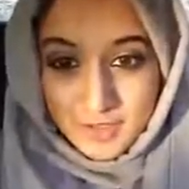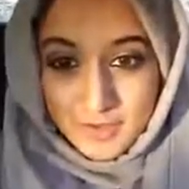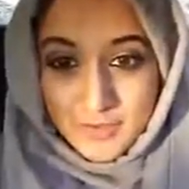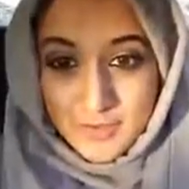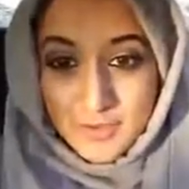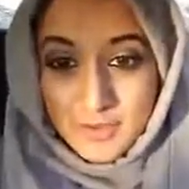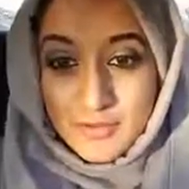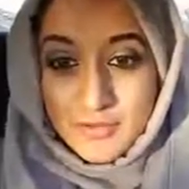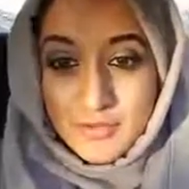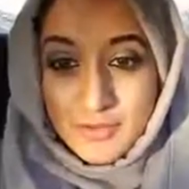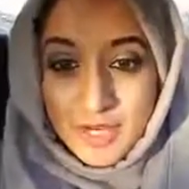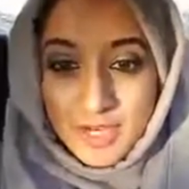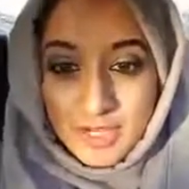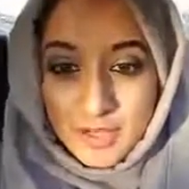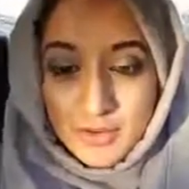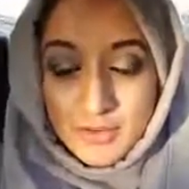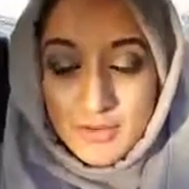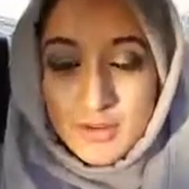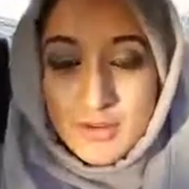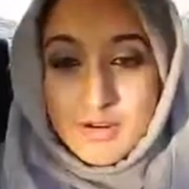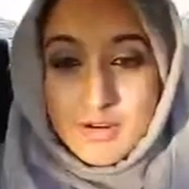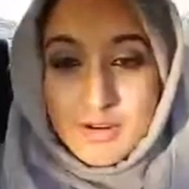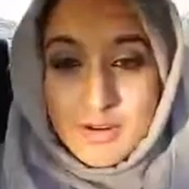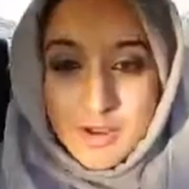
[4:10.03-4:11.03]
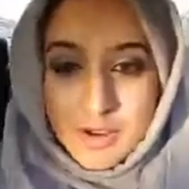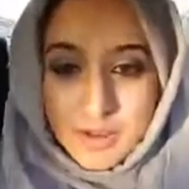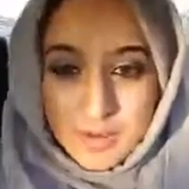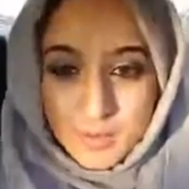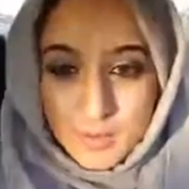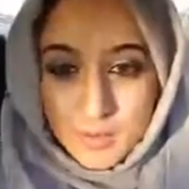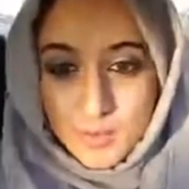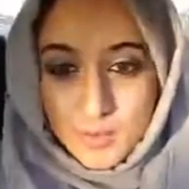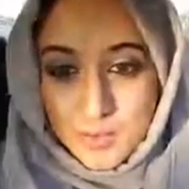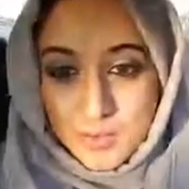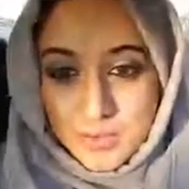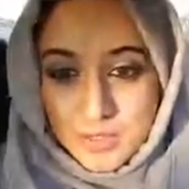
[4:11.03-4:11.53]
You've got to really unlearn
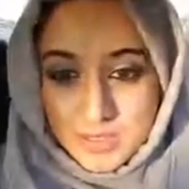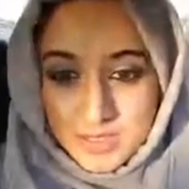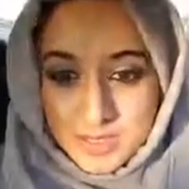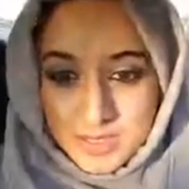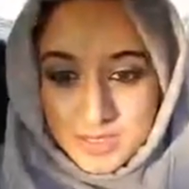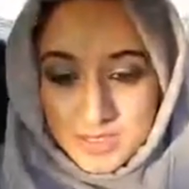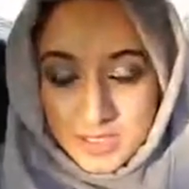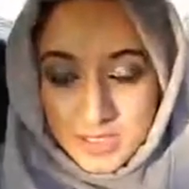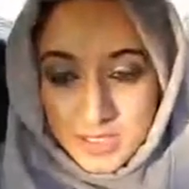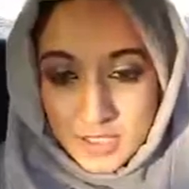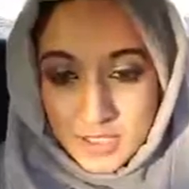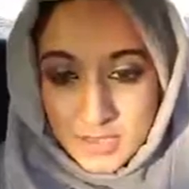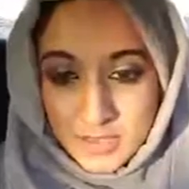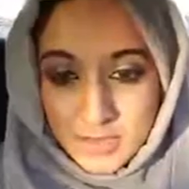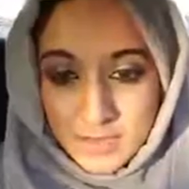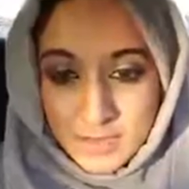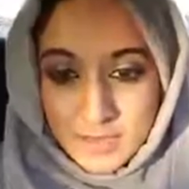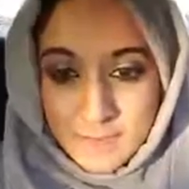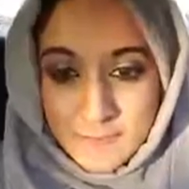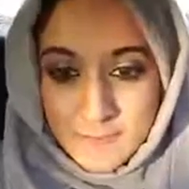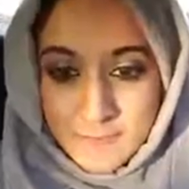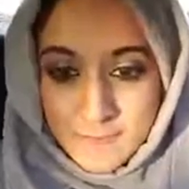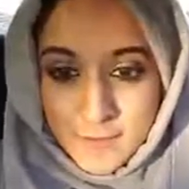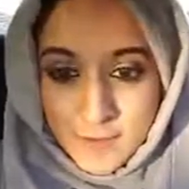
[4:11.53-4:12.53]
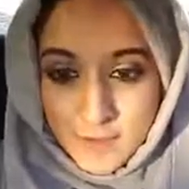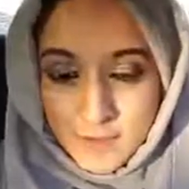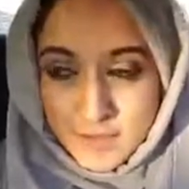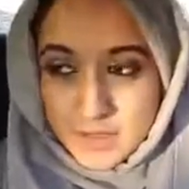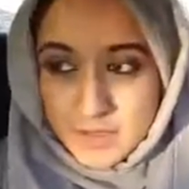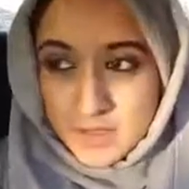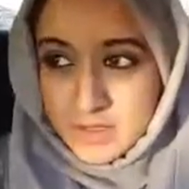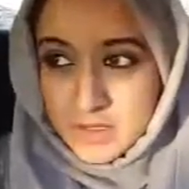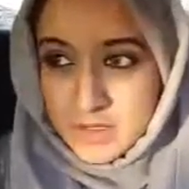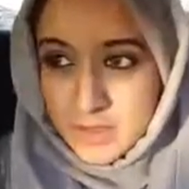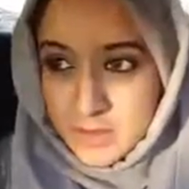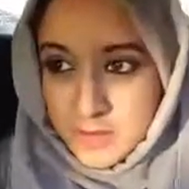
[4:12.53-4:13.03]
all those things that you learn in the
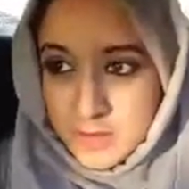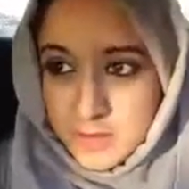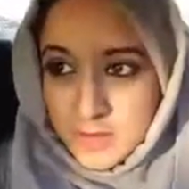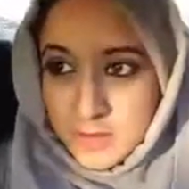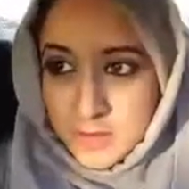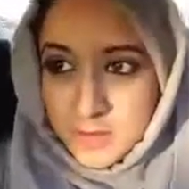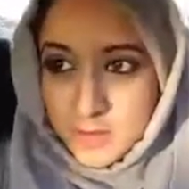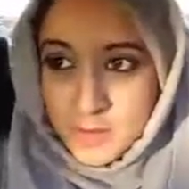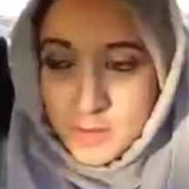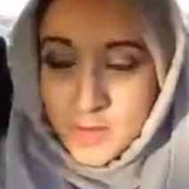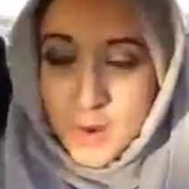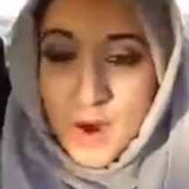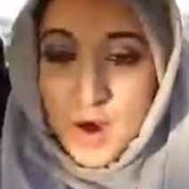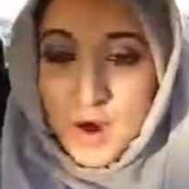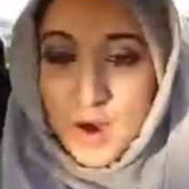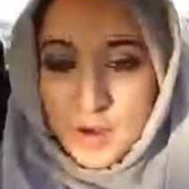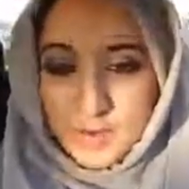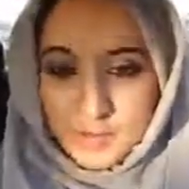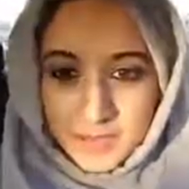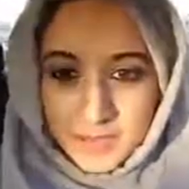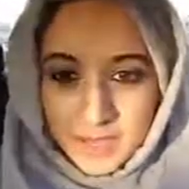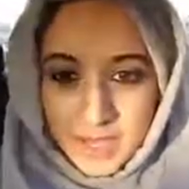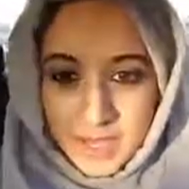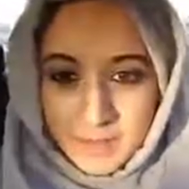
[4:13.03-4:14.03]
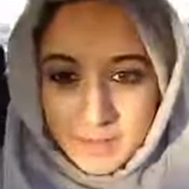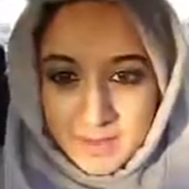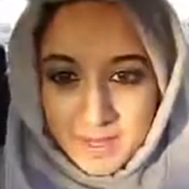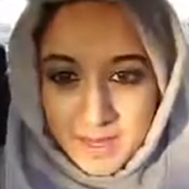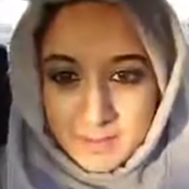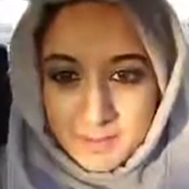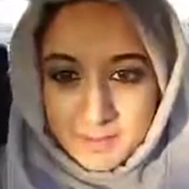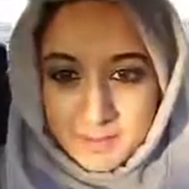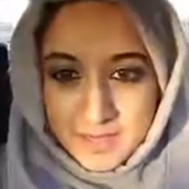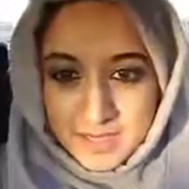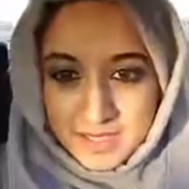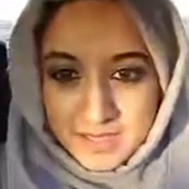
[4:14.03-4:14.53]
first part of your
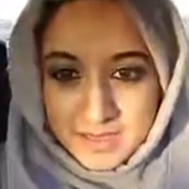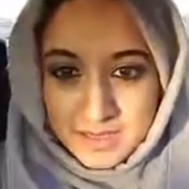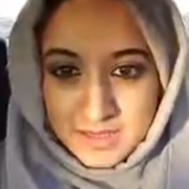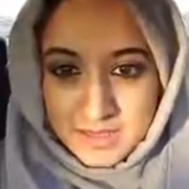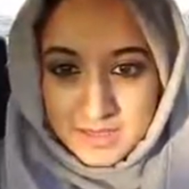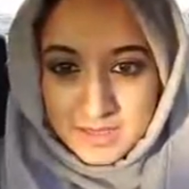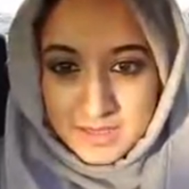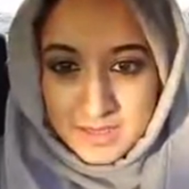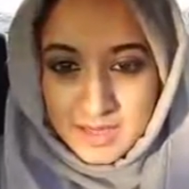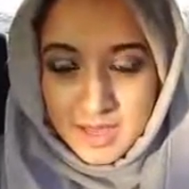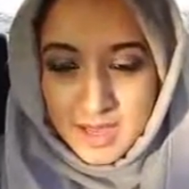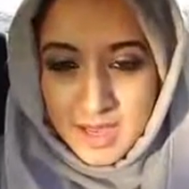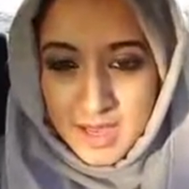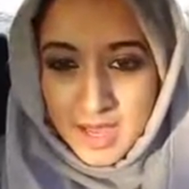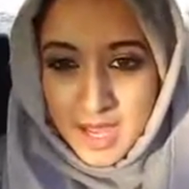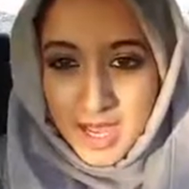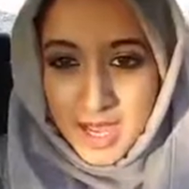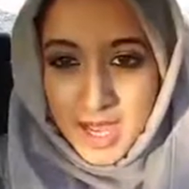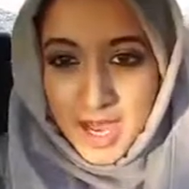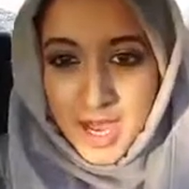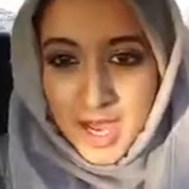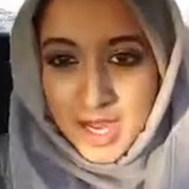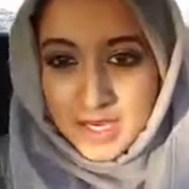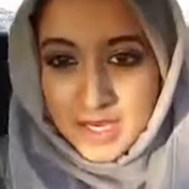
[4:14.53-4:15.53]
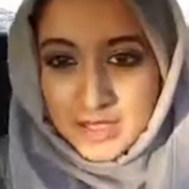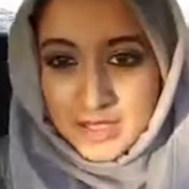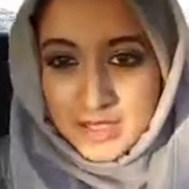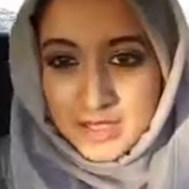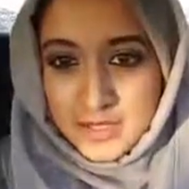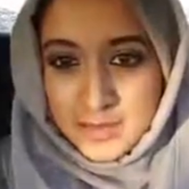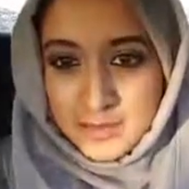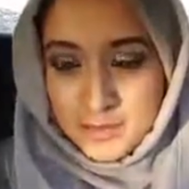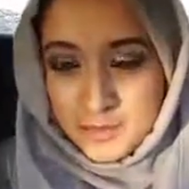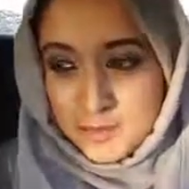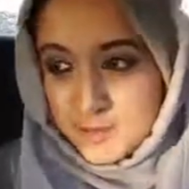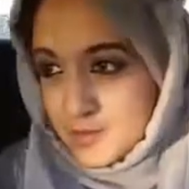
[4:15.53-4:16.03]
MLM business
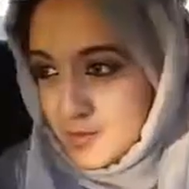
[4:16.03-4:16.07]
and